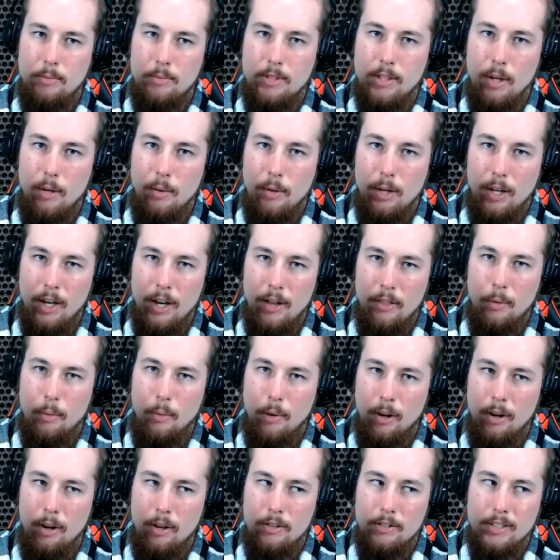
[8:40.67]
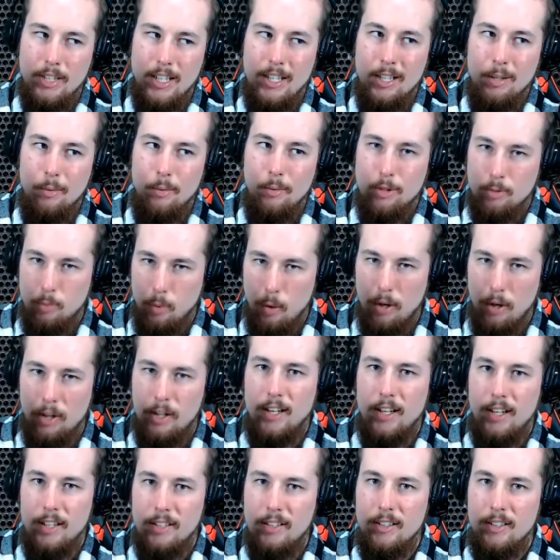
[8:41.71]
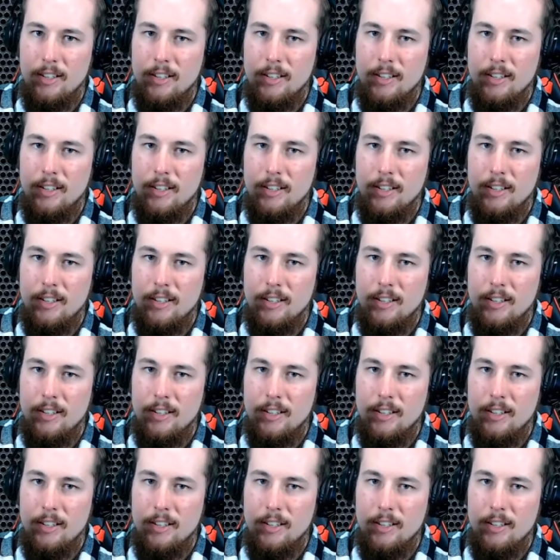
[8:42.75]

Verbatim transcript: So, in other words, it was working.